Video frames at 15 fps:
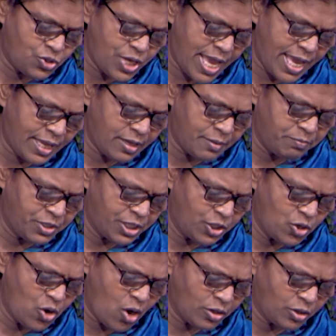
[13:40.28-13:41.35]
Jacob did
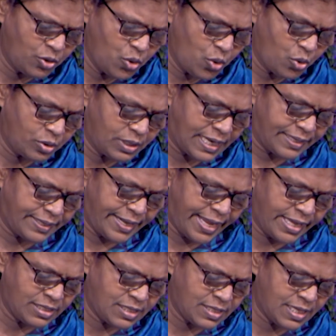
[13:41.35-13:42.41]
not know that
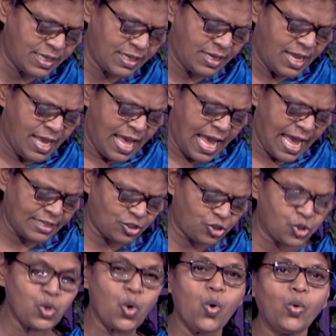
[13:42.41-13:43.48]
Rachel had
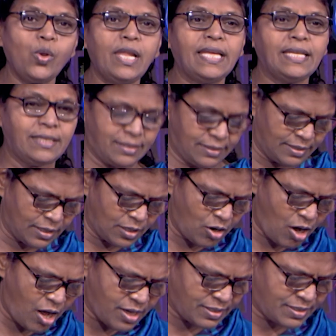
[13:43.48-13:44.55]
stolen the
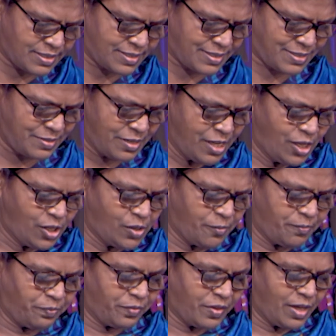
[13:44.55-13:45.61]
gods.
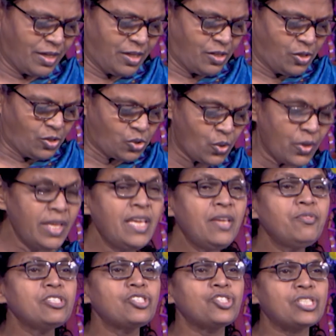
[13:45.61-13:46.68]
So he
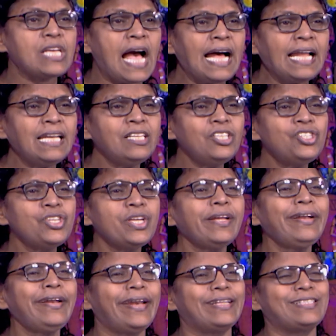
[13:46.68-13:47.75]
was
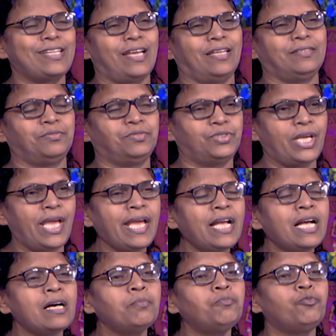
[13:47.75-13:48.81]
challenging,
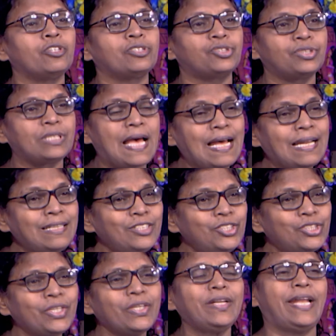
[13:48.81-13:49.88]
Jacob was
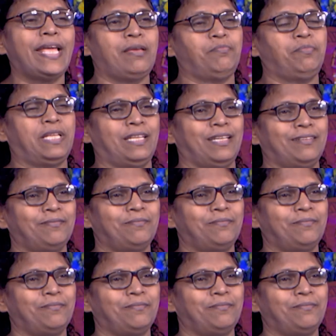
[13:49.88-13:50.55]
challenging Laban.